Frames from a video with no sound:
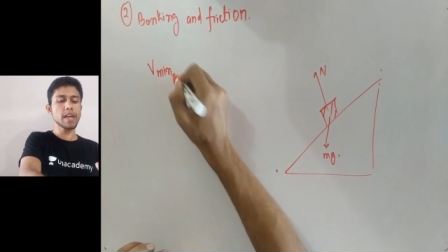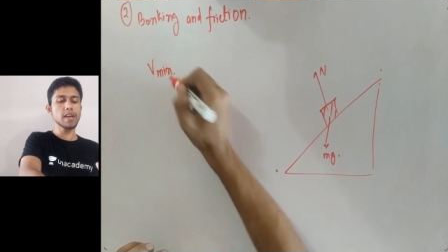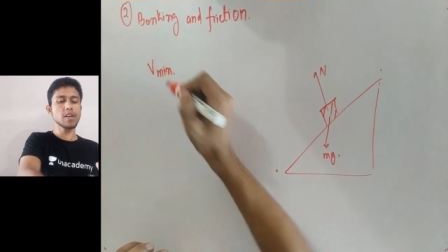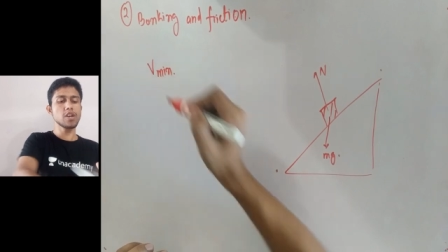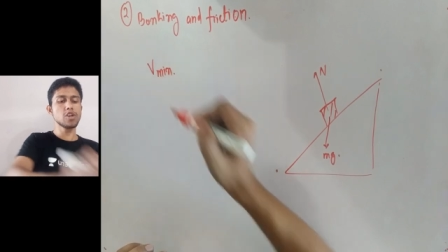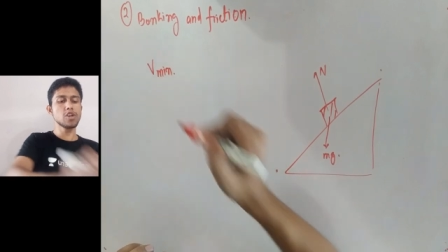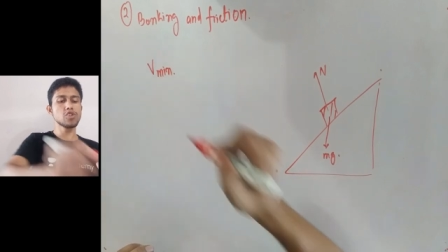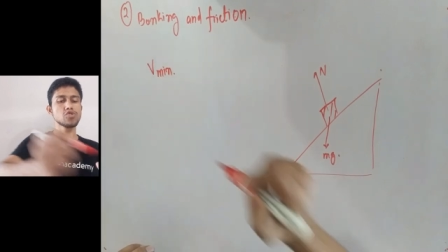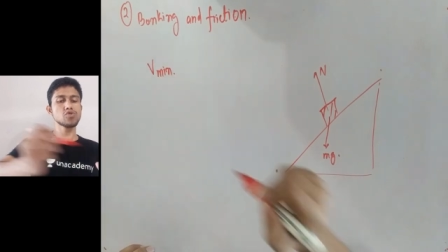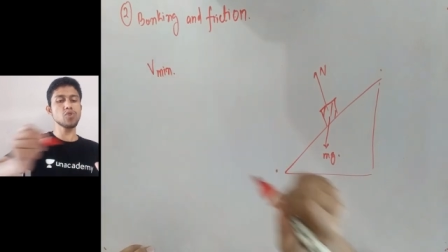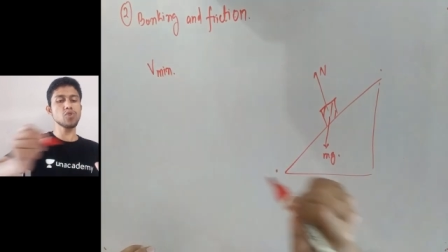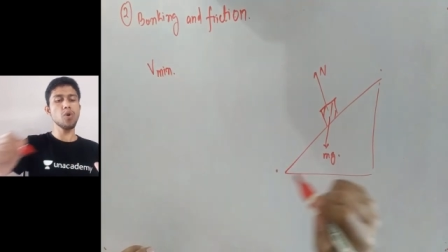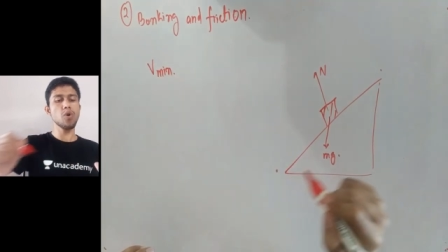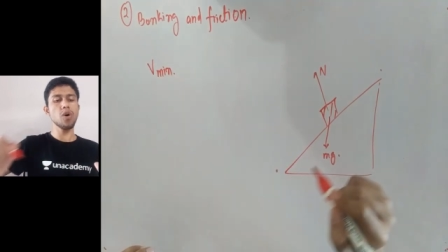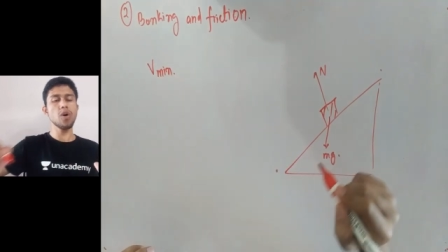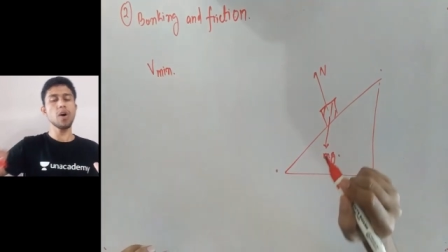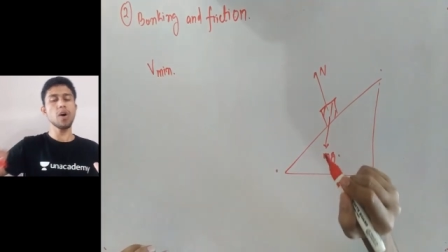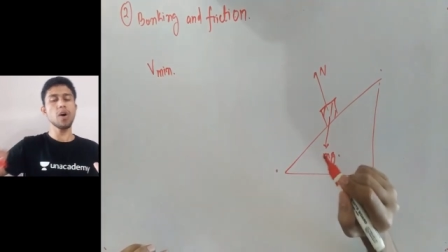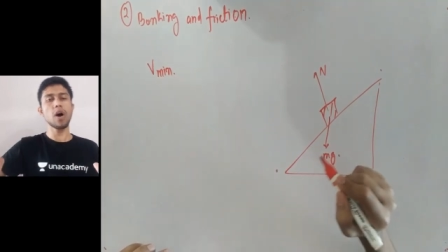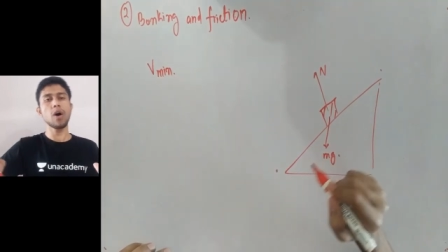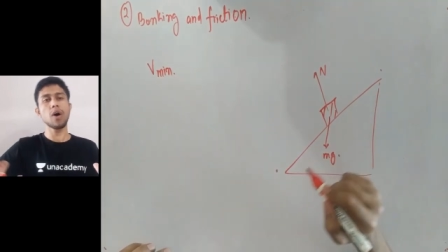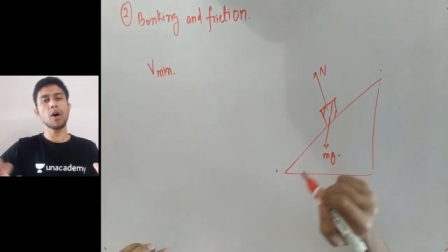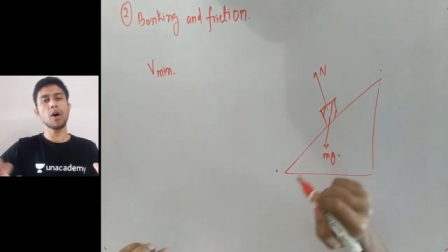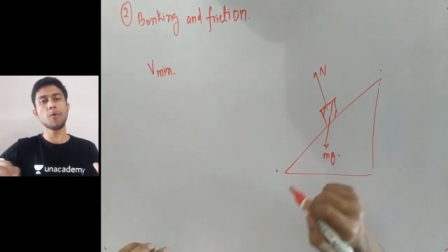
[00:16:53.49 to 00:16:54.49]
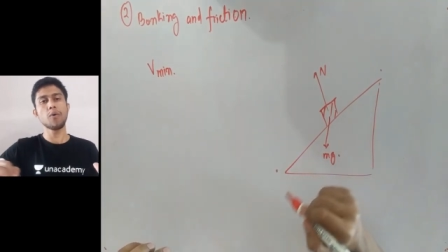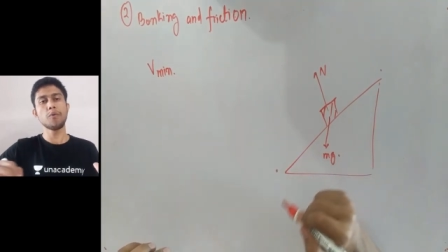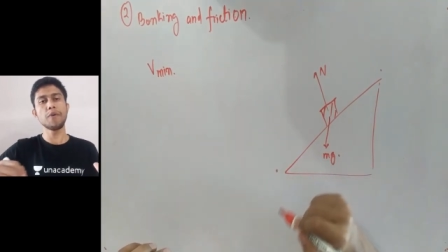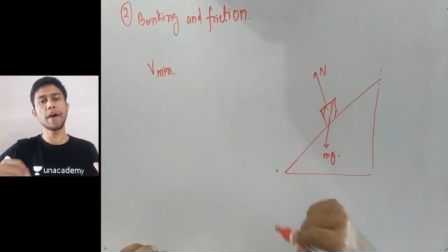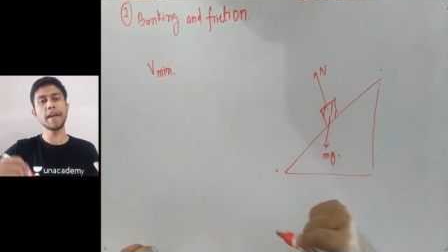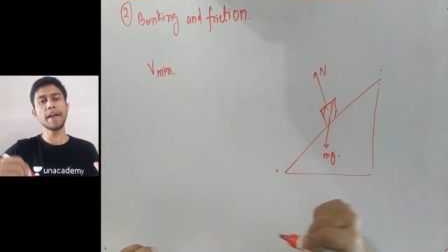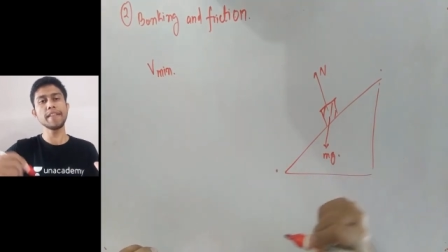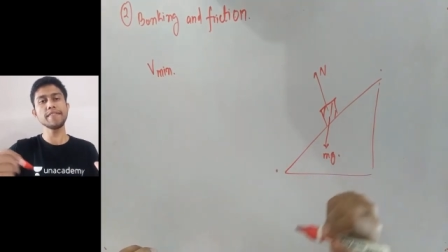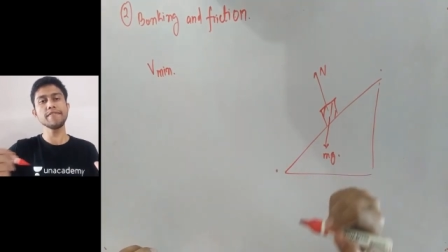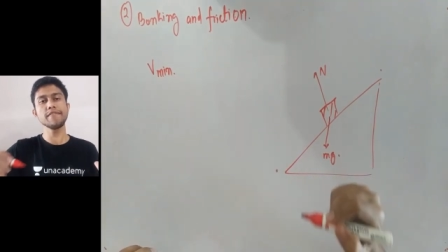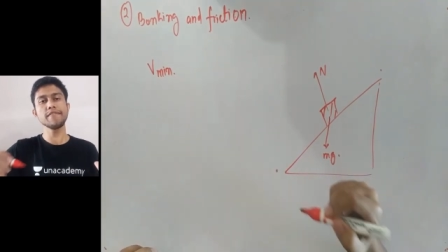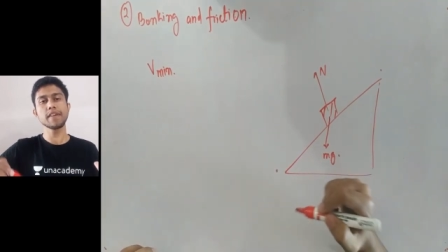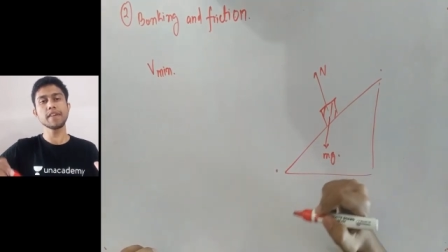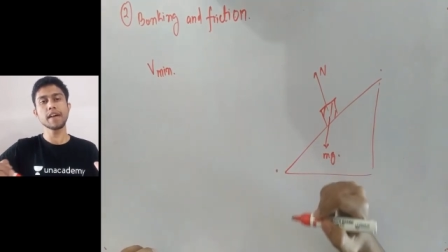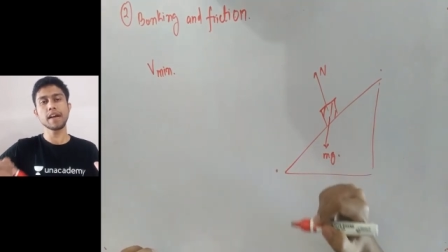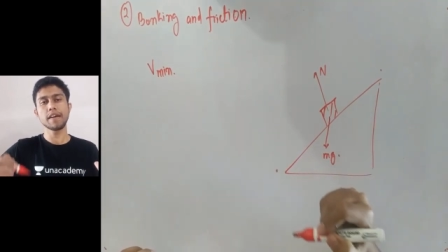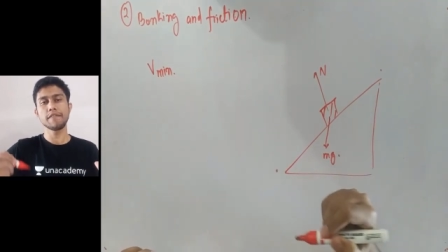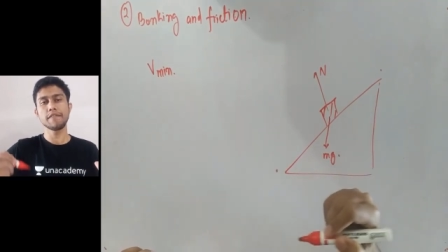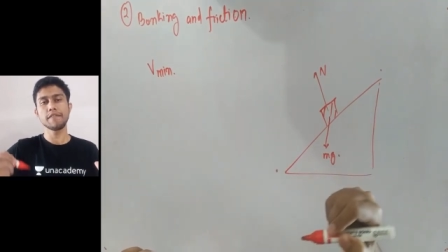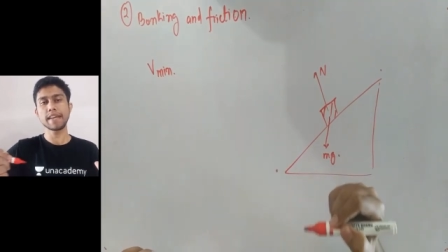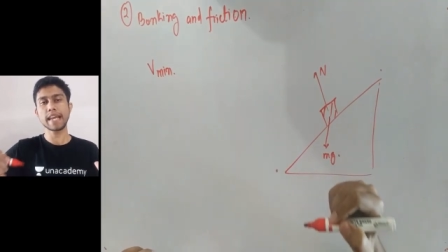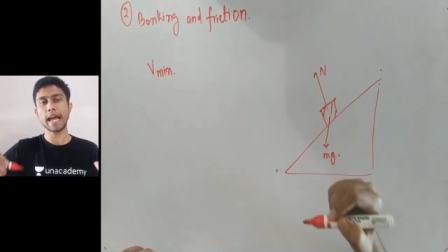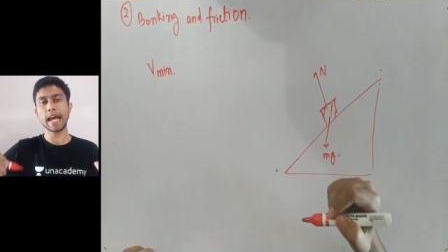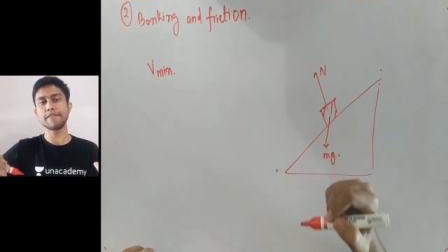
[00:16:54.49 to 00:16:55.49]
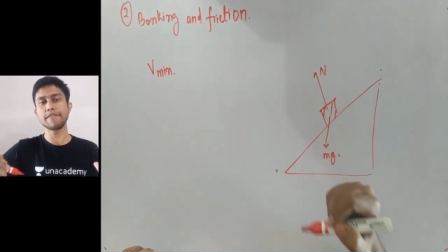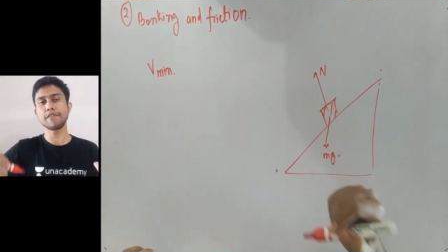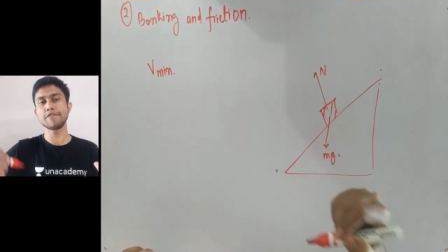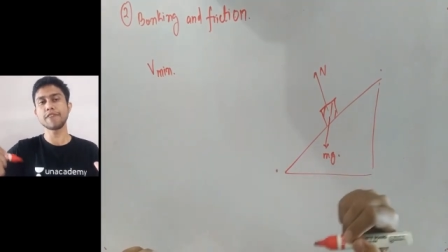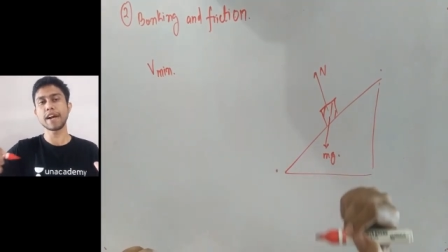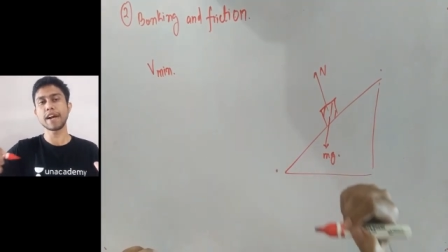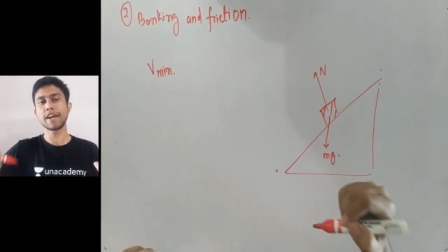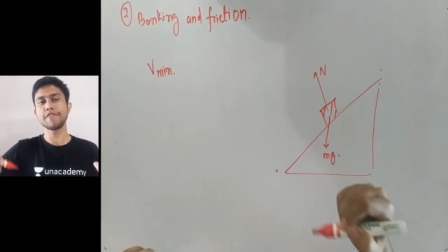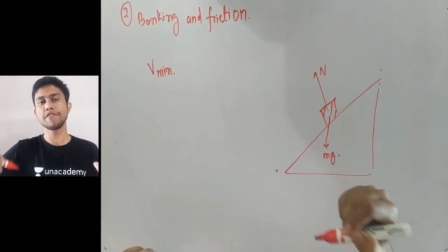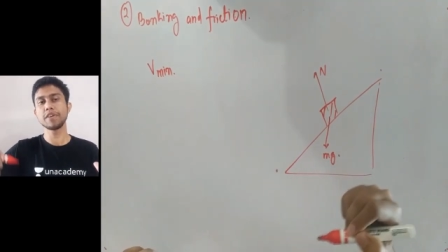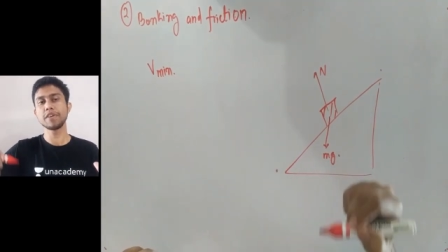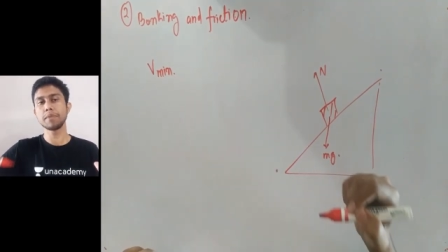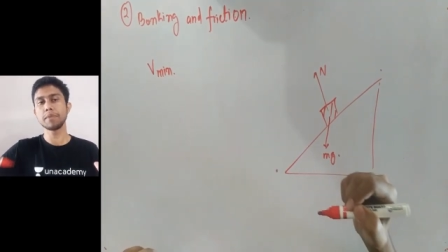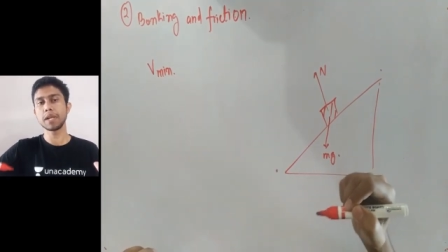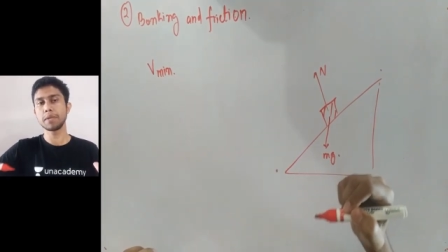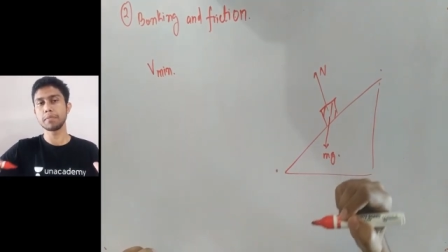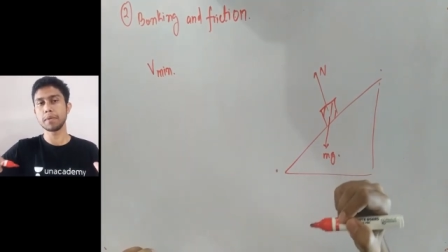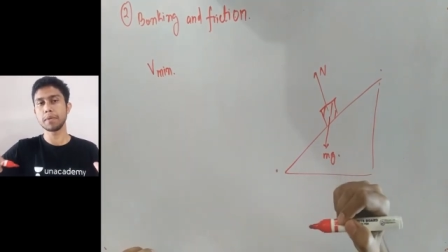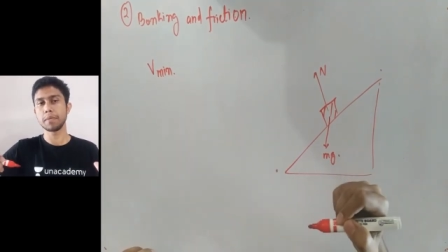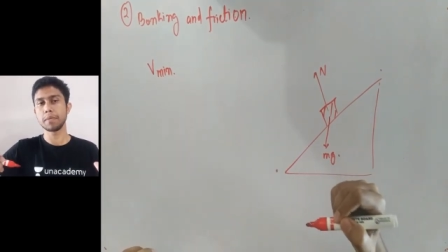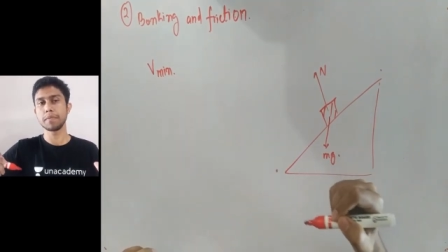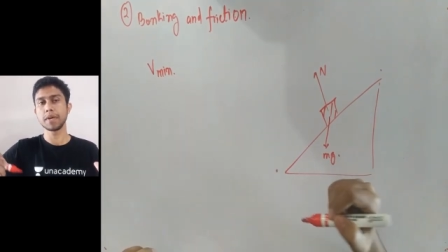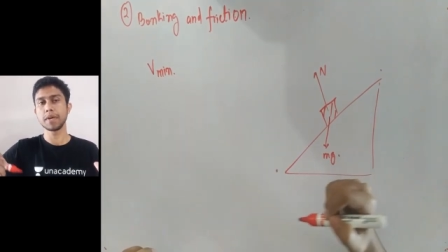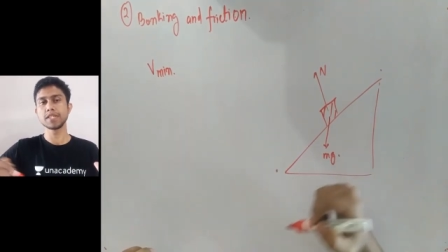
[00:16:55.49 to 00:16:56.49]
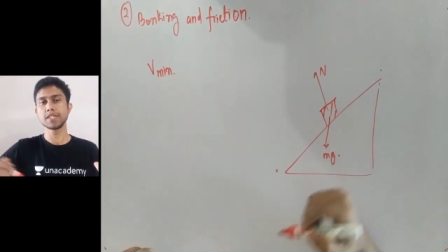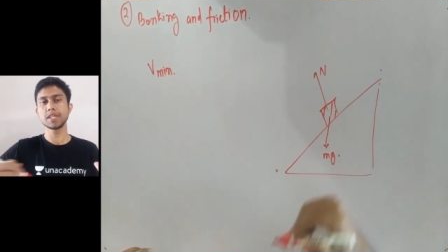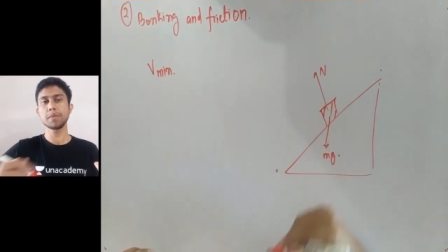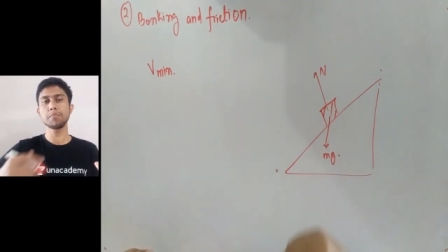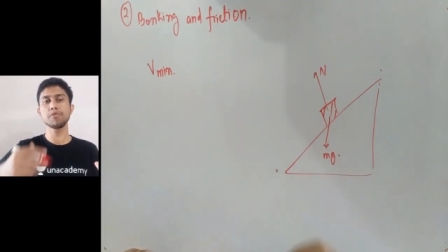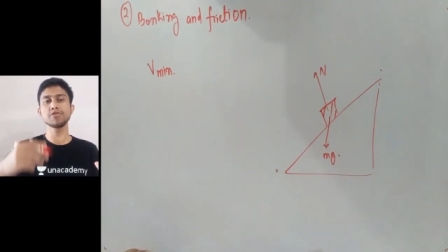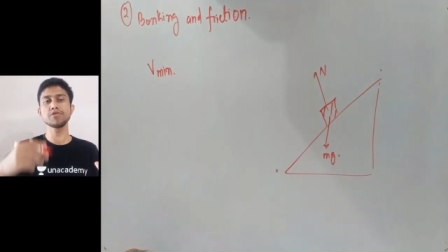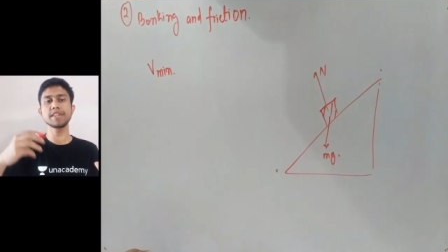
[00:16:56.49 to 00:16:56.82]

Okay, so when can we find V minimum?